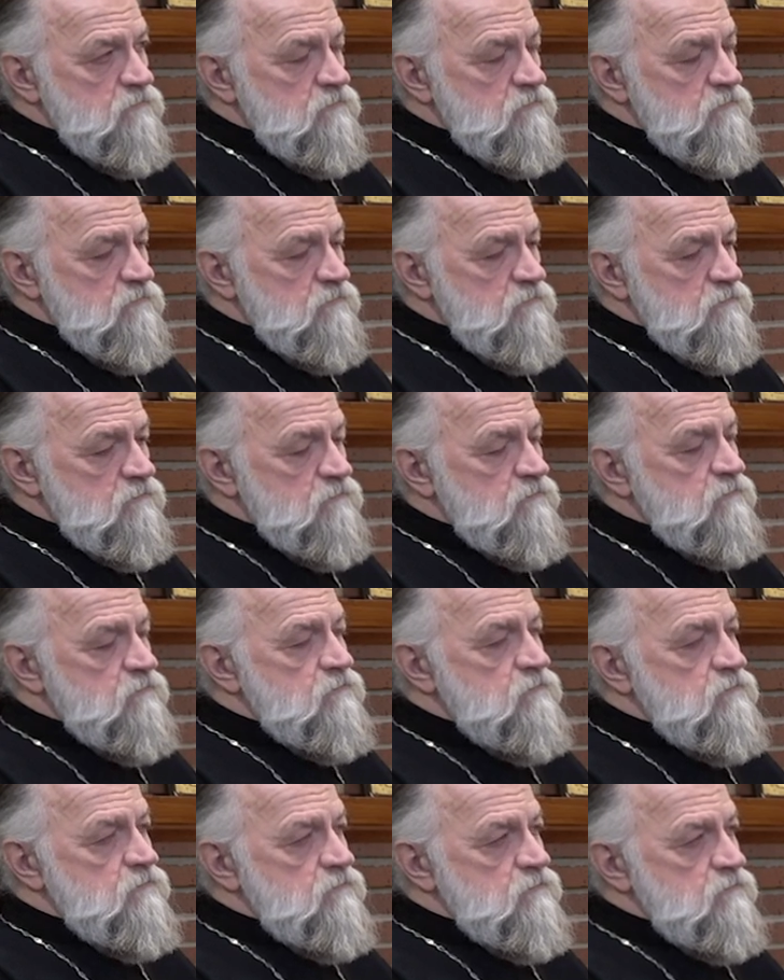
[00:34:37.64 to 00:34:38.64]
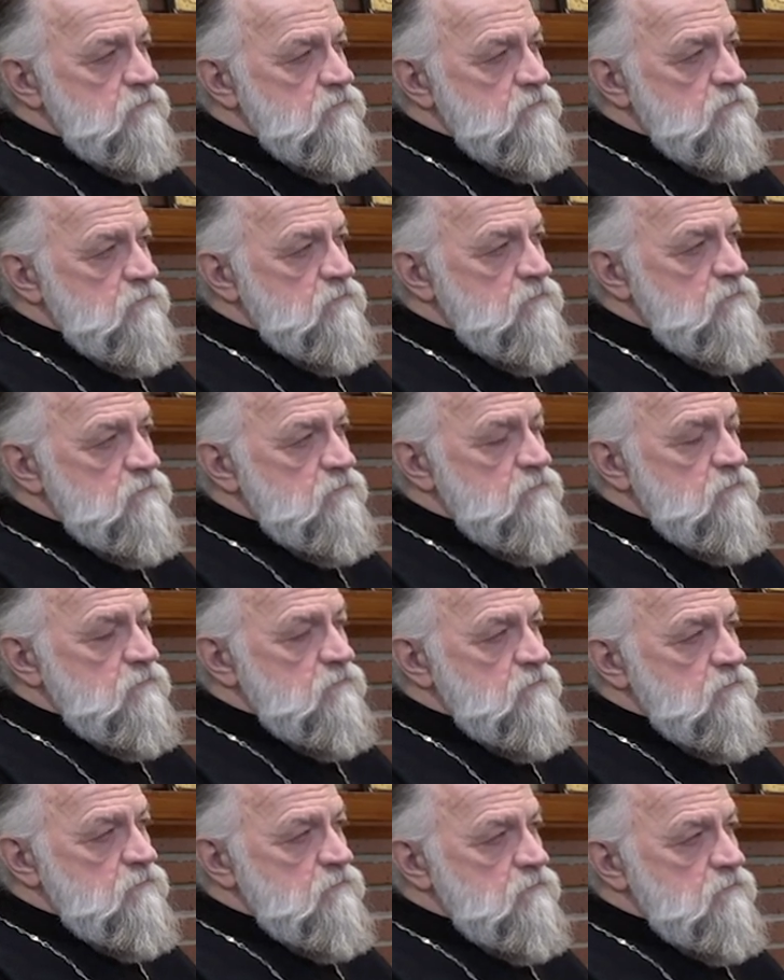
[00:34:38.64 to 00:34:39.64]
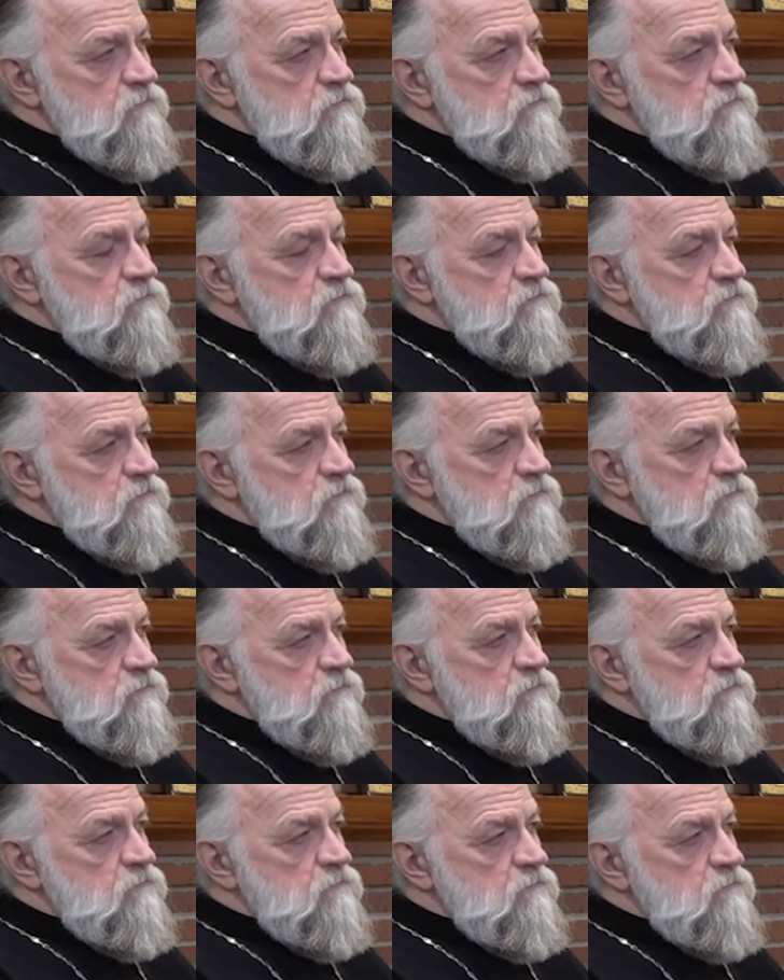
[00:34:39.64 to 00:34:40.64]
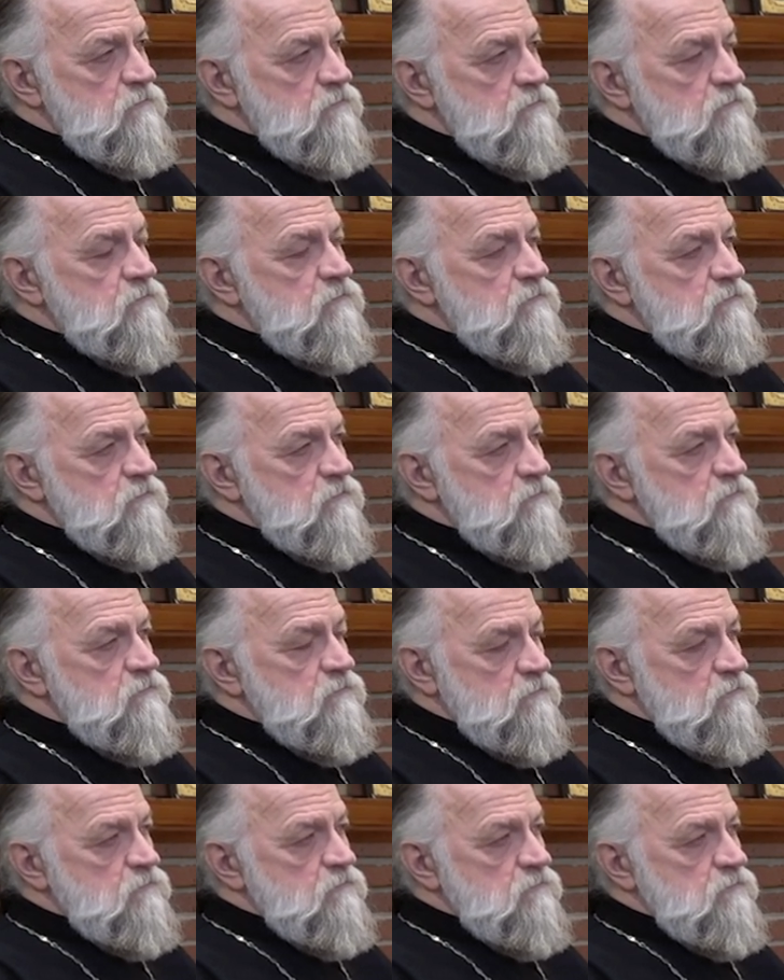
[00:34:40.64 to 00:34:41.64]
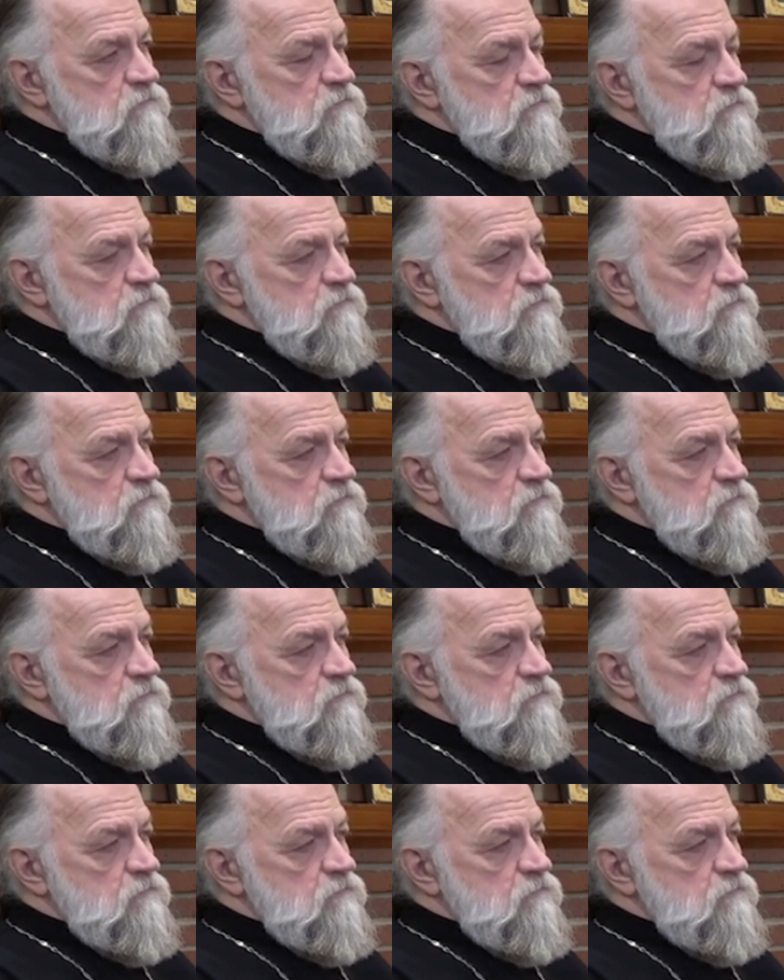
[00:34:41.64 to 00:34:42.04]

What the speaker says: This person isn't speaking.